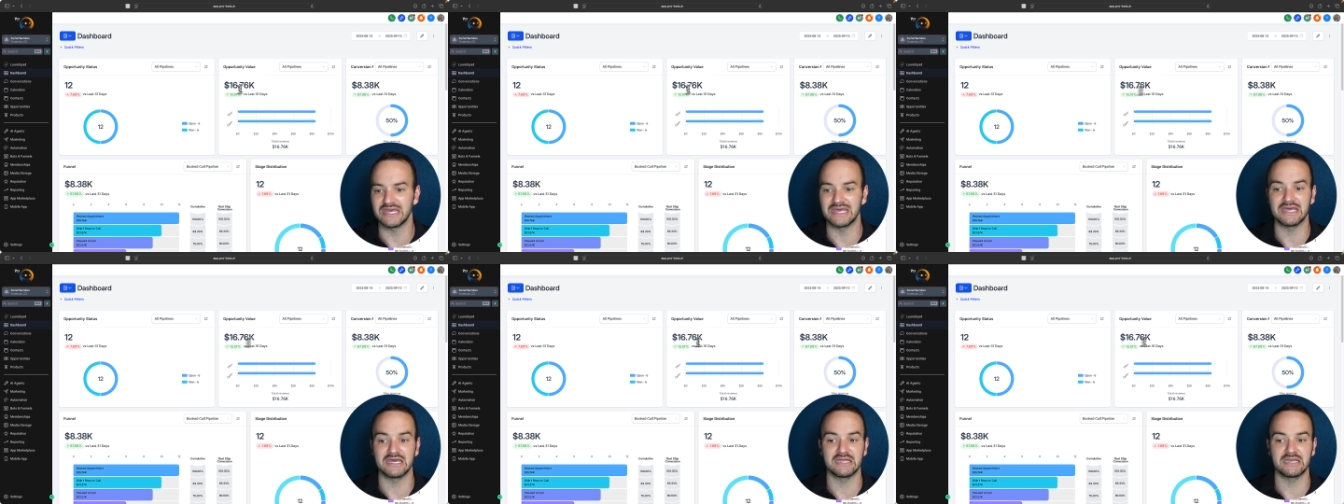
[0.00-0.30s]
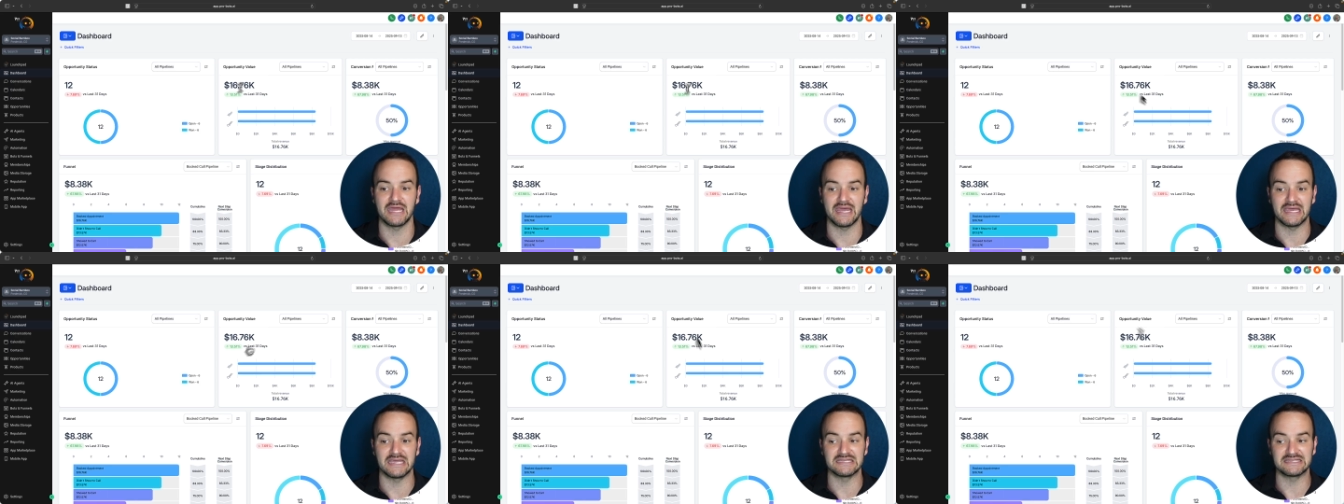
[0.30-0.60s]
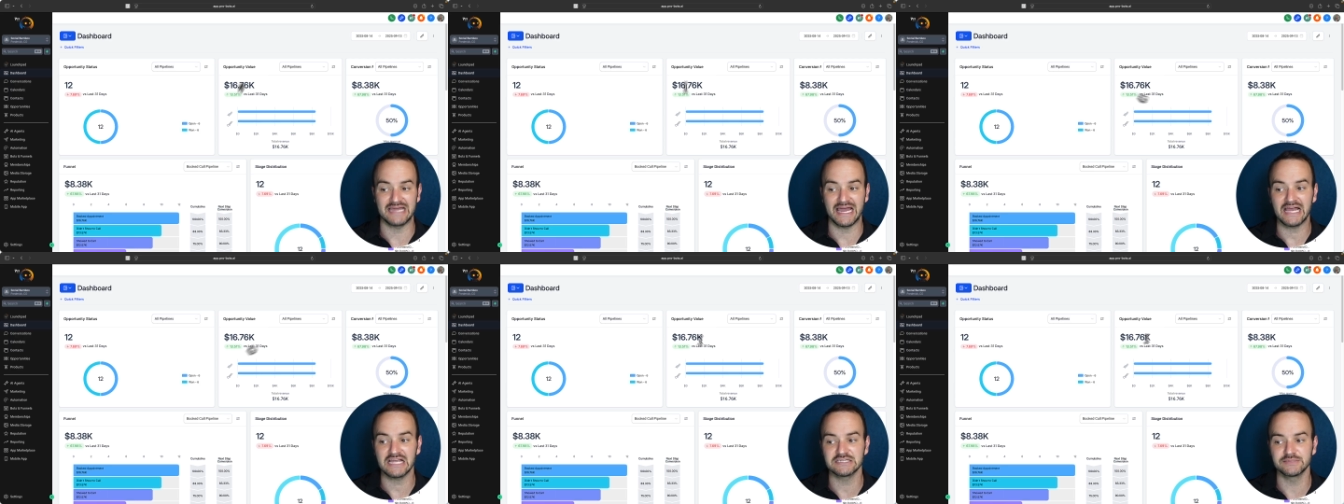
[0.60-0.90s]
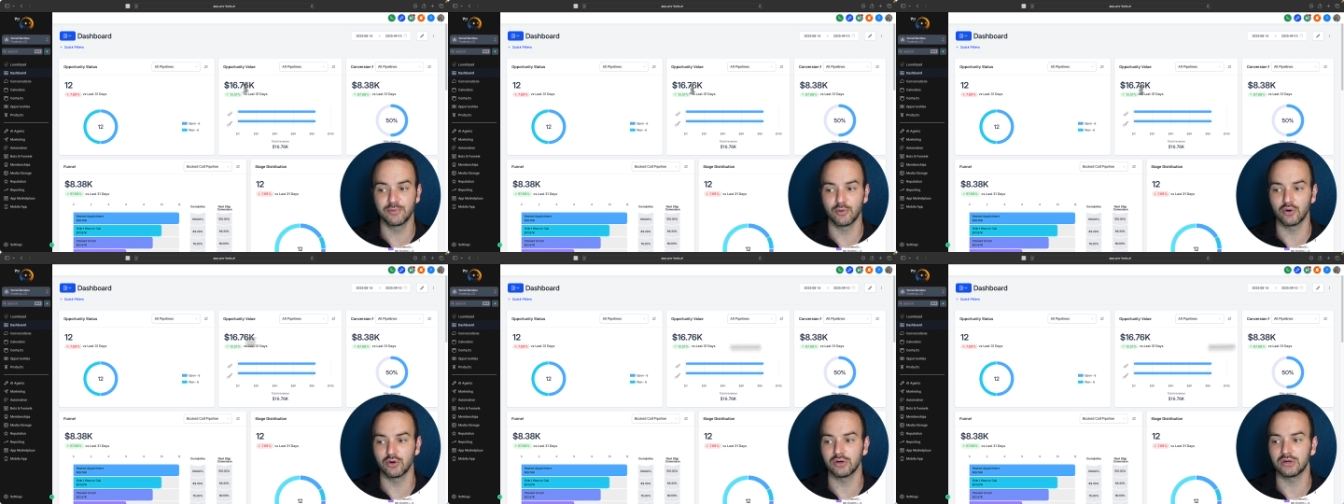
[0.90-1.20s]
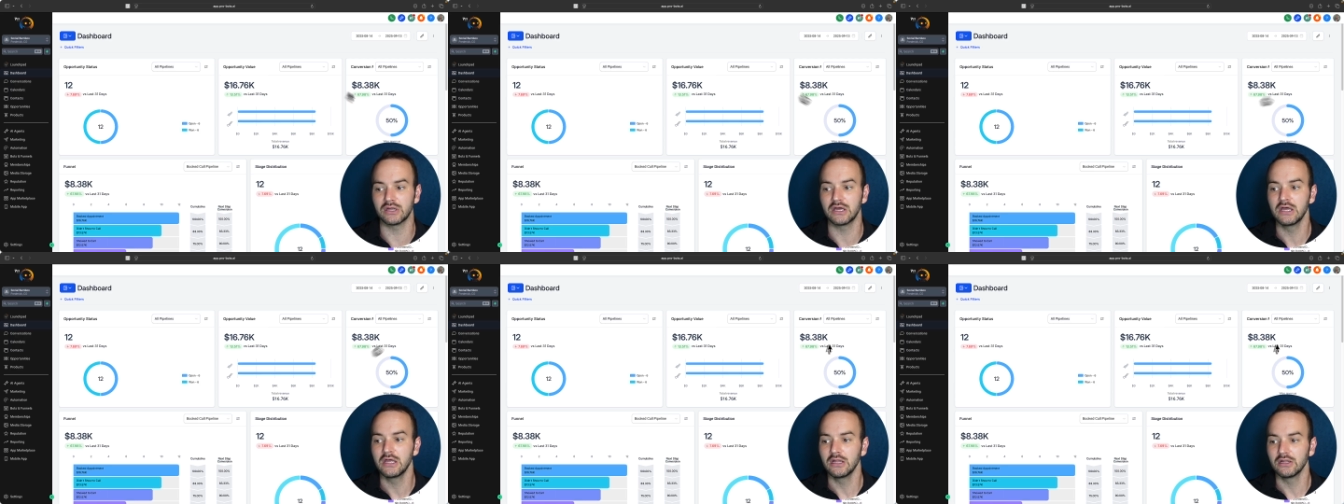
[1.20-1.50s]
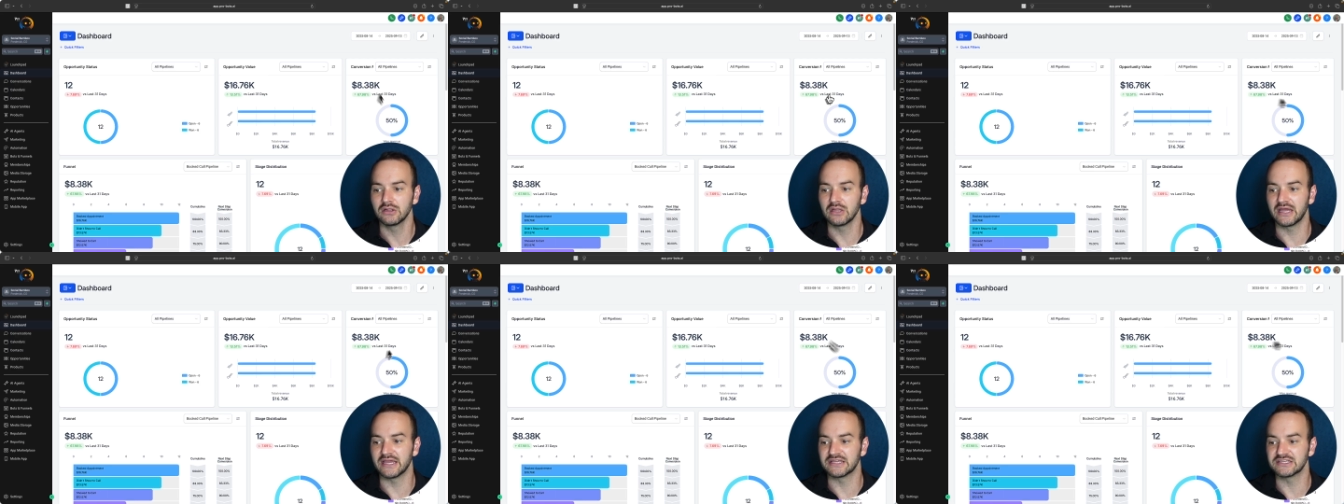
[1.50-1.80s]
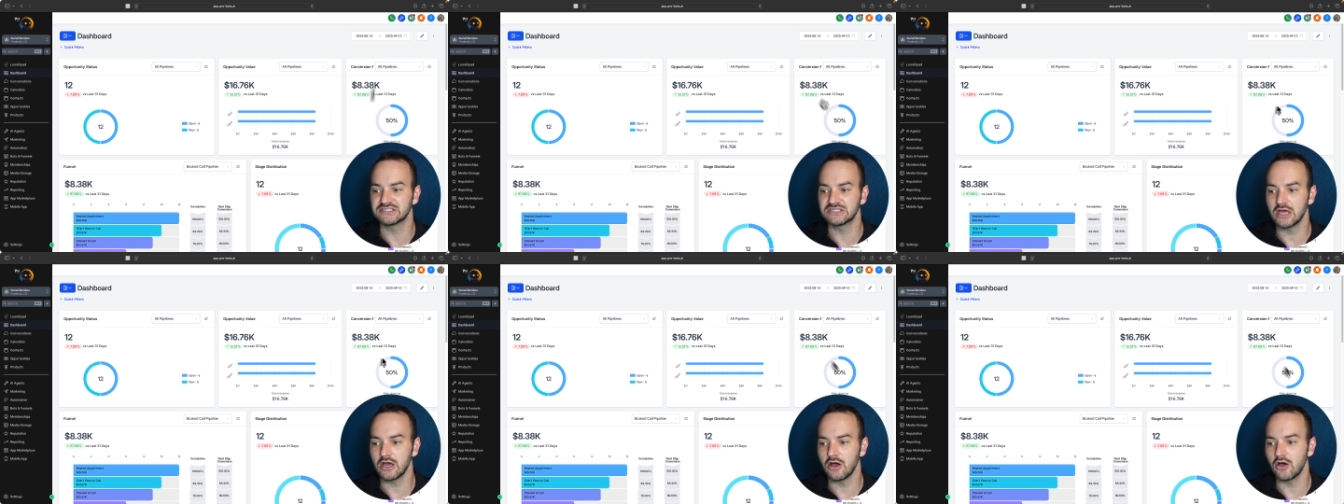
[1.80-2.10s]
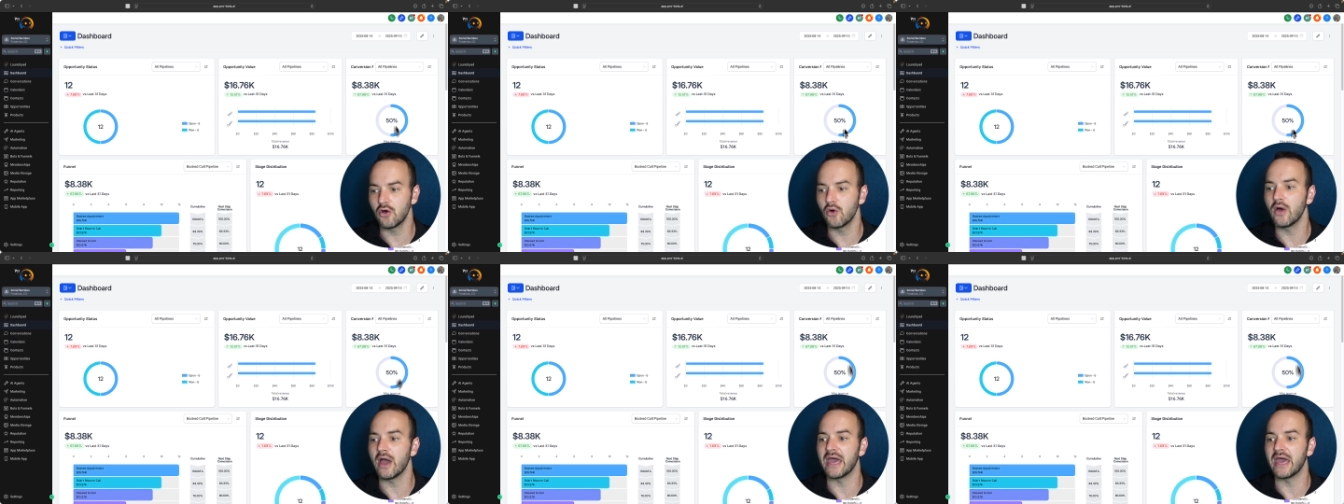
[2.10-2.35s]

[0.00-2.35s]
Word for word: in a dashboard like so,